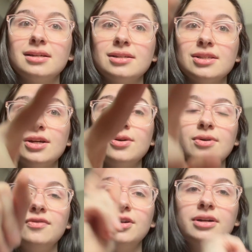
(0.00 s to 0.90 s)
So
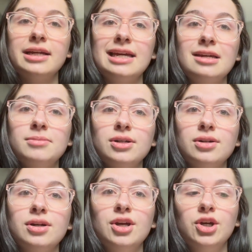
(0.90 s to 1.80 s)
if you're a
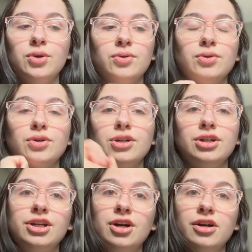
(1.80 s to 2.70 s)
gamer or
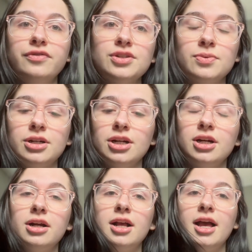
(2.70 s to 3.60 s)
an office
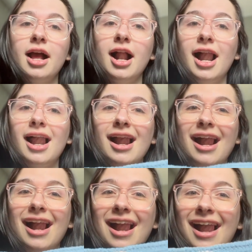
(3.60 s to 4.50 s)
worker,
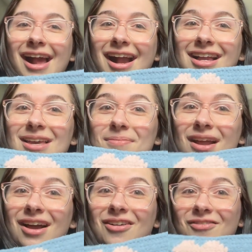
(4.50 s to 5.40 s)
keep an
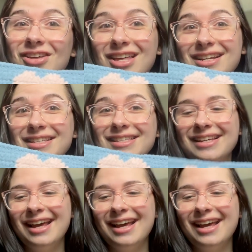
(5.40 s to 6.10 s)
eye out for this.